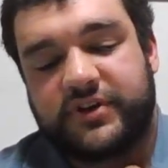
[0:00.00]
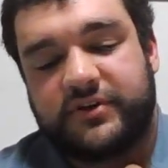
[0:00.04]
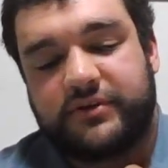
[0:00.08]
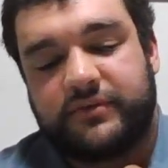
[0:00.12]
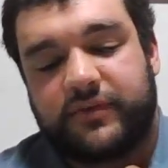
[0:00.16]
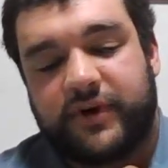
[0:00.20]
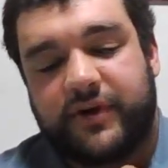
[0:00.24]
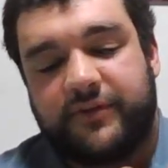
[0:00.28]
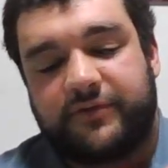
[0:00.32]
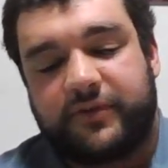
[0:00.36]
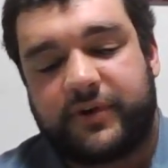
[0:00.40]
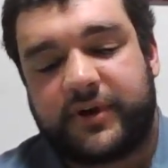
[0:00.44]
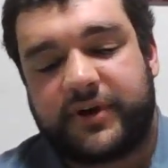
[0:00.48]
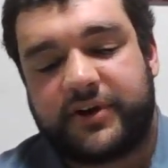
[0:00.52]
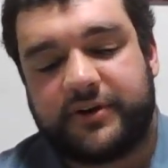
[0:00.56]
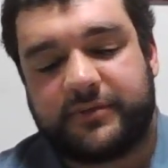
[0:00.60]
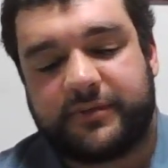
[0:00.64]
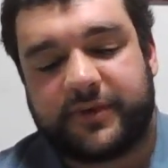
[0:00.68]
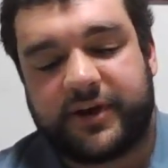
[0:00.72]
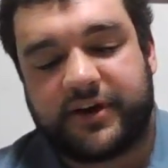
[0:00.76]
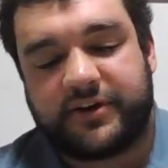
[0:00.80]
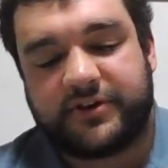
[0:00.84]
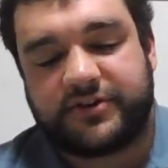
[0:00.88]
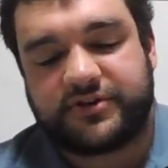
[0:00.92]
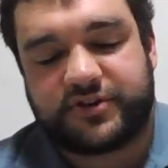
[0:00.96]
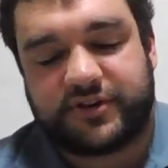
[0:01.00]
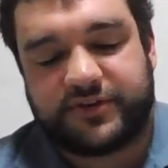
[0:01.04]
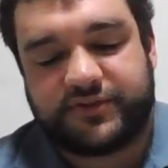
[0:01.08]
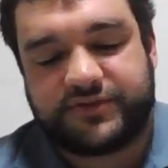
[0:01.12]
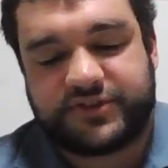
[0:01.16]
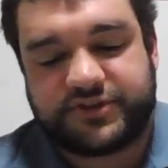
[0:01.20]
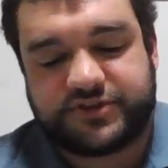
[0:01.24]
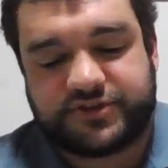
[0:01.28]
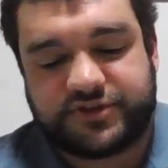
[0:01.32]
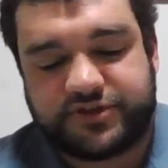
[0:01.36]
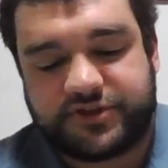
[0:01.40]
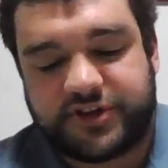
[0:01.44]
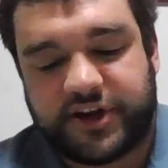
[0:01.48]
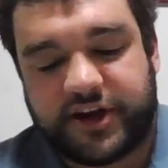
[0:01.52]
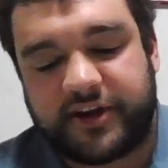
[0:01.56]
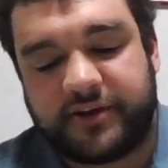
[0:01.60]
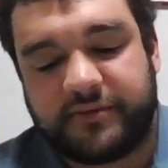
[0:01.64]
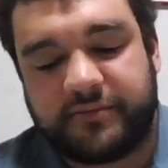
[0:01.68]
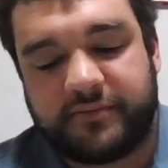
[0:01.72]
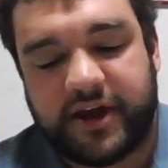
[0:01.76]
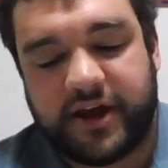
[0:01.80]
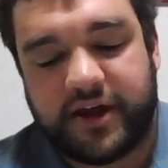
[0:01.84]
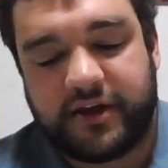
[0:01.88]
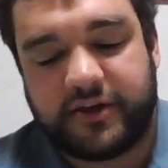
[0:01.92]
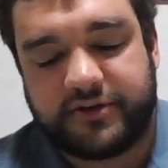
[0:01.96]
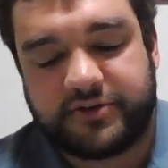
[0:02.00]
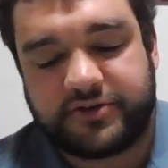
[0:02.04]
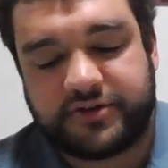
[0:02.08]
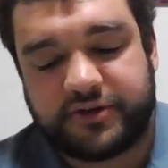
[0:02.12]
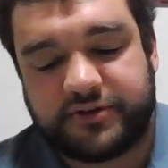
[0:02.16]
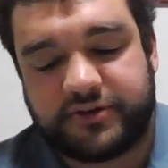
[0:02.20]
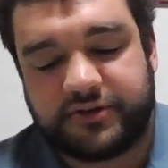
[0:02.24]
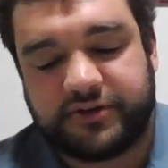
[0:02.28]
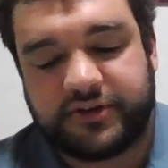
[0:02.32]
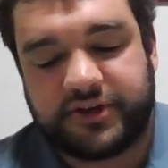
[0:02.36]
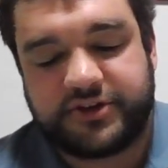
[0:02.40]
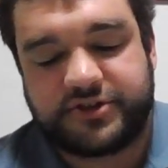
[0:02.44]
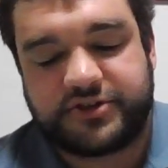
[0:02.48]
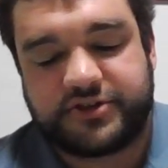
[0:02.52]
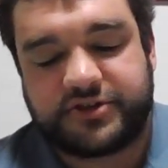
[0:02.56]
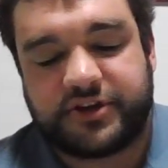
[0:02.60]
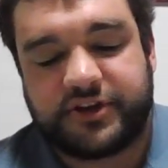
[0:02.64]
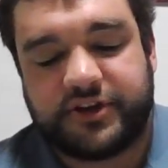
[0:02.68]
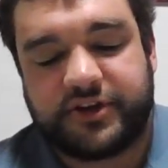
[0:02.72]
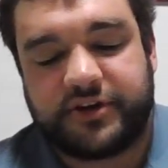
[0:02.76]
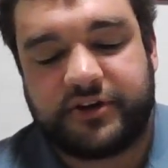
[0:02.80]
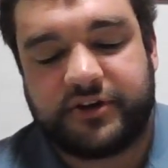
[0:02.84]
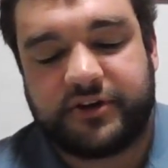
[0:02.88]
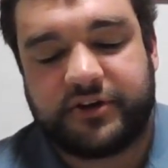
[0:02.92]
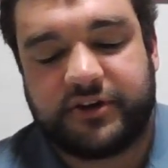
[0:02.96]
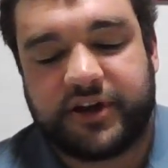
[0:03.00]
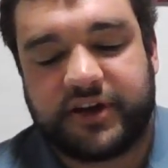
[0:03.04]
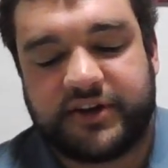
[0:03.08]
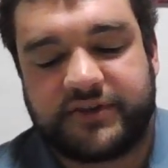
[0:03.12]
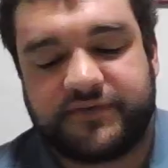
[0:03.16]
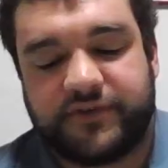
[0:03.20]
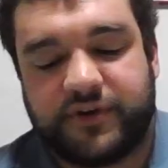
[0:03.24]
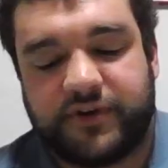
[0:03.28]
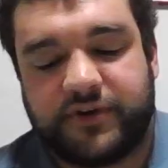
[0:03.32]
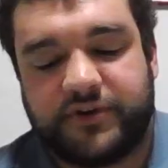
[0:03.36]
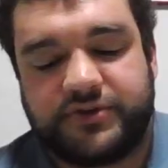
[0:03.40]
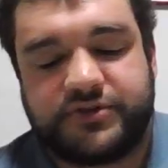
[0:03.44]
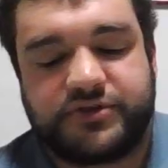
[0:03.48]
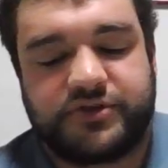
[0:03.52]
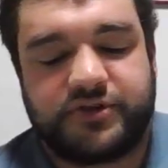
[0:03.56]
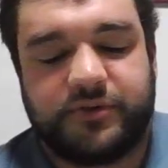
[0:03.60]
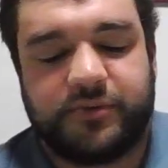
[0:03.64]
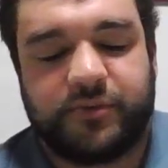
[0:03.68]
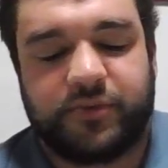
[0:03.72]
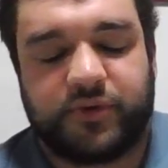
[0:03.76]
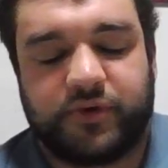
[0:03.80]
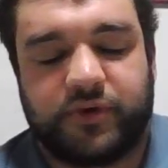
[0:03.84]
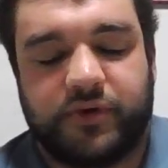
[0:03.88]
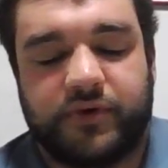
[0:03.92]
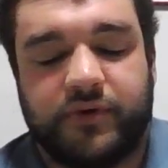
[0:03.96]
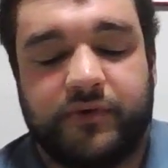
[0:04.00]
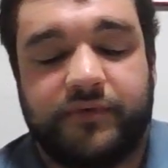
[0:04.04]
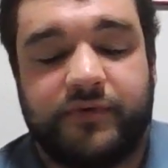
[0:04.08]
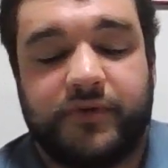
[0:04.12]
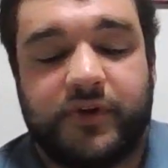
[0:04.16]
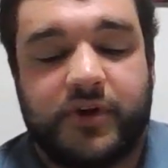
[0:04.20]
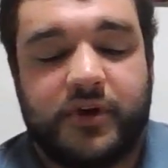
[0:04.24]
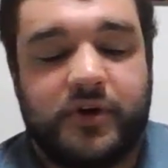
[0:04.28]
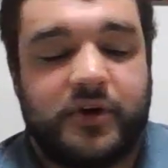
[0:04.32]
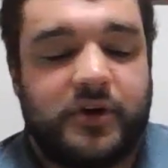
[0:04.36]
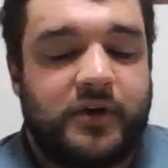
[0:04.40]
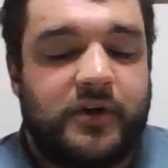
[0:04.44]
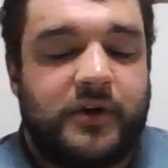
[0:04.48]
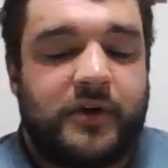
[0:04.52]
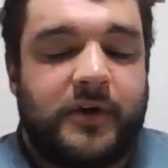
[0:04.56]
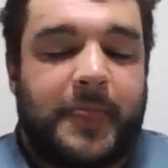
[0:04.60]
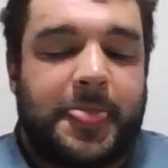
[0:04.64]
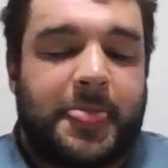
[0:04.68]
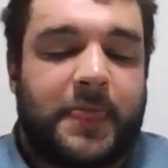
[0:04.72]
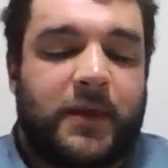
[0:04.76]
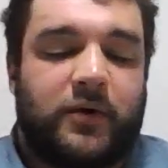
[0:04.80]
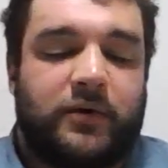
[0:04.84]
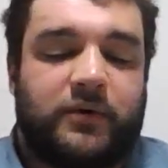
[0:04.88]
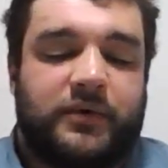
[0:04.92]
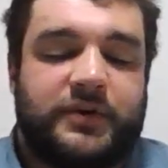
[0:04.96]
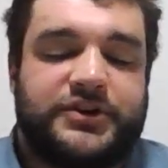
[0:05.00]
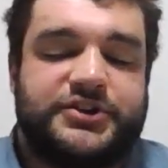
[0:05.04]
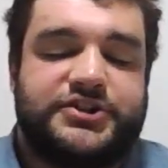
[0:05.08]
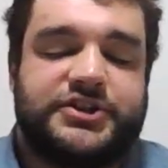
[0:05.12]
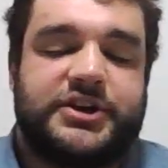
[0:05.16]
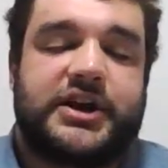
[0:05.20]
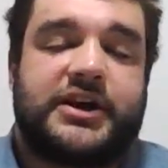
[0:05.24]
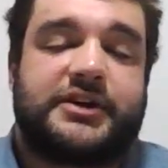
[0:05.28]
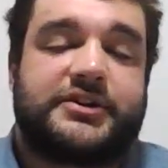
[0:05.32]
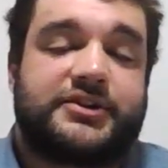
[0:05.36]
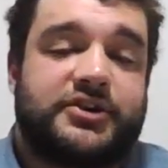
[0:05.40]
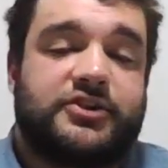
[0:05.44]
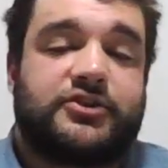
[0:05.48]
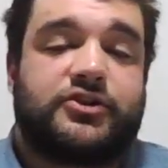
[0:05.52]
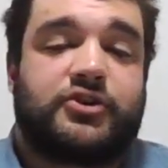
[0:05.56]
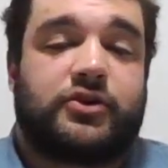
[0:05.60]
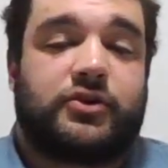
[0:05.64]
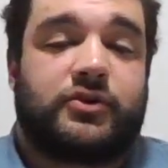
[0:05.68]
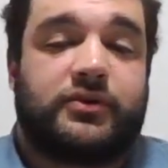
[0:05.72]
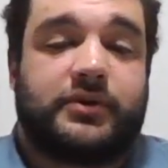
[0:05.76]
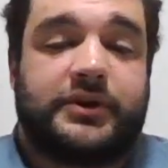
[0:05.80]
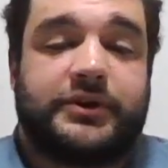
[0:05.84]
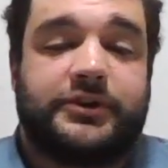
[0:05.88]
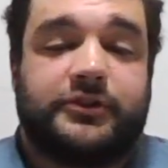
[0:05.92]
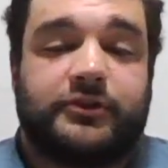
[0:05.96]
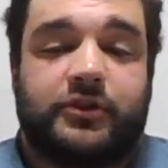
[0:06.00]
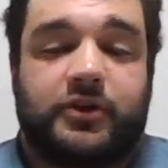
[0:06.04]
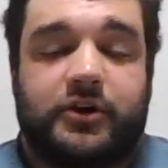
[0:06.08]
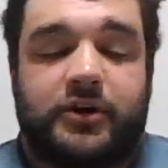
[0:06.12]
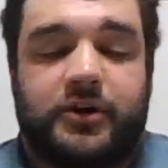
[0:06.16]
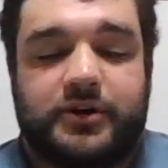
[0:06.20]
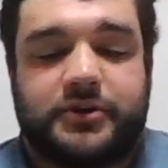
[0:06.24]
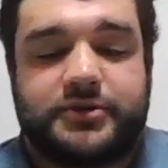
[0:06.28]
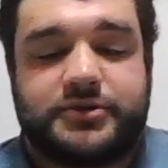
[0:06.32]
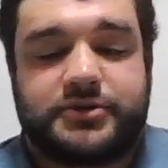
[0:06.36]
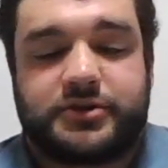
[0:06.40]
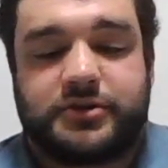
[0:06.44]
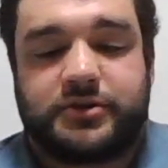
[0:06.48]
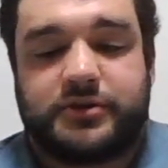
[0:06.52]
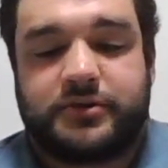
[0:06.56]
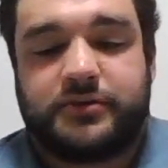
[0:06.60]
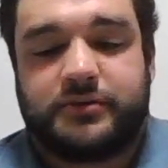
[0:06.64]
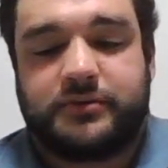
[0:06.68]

referendum kind of serves as a check and balance on the legislator and allows voters to approve or reject current laws.